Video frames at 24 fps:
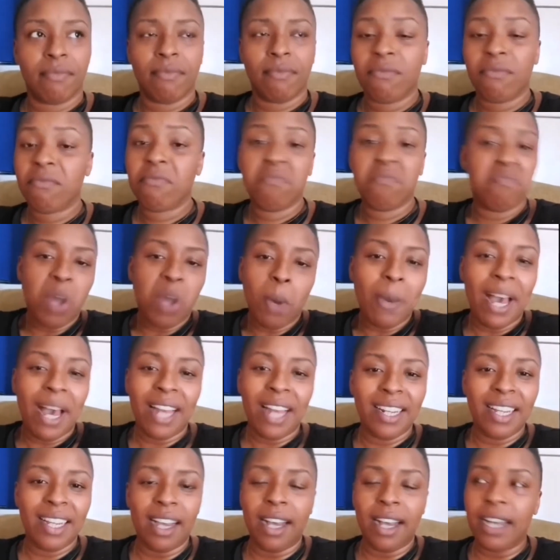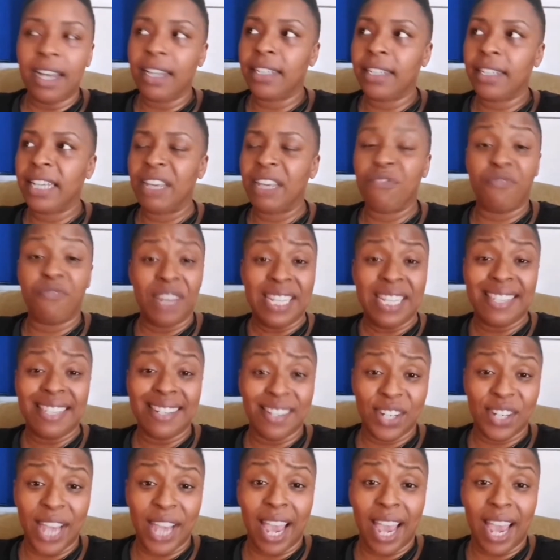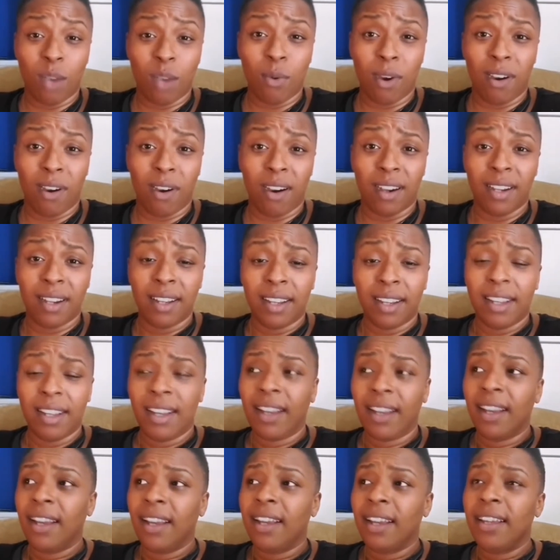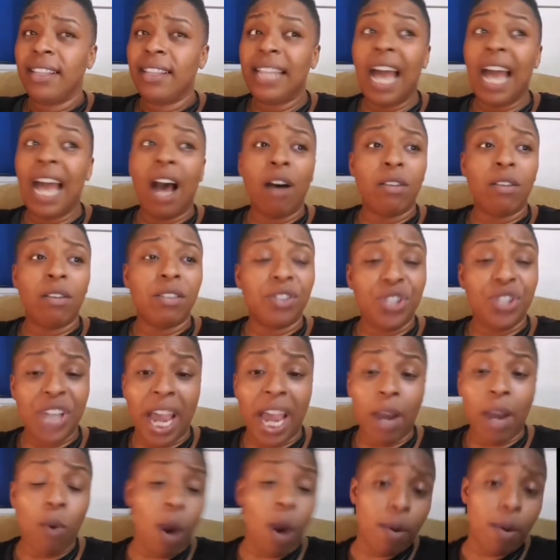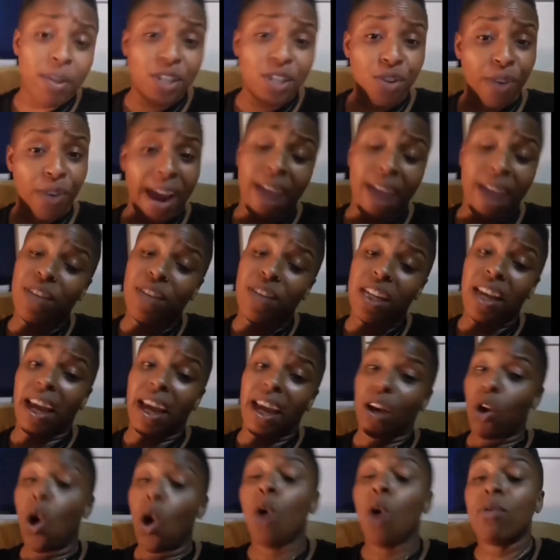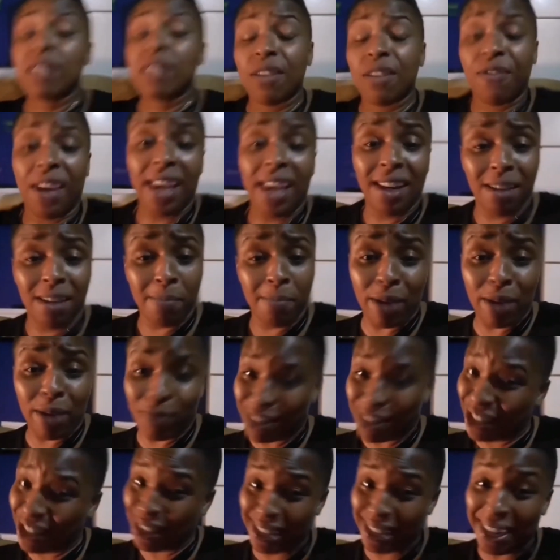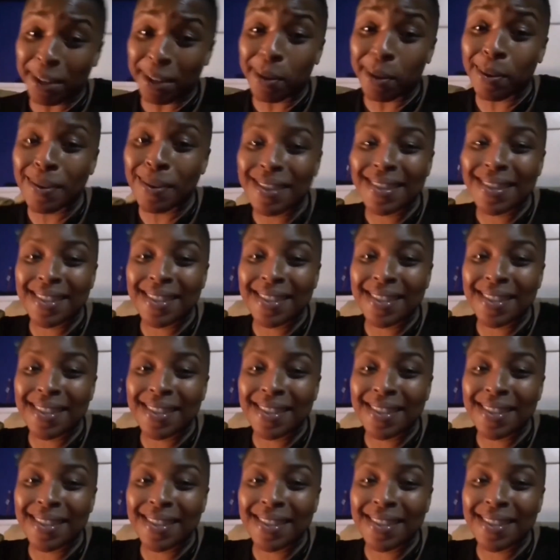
Nobody invented Jaguar. Now, Jaguar was crafted and cultivated by Richard Nichols.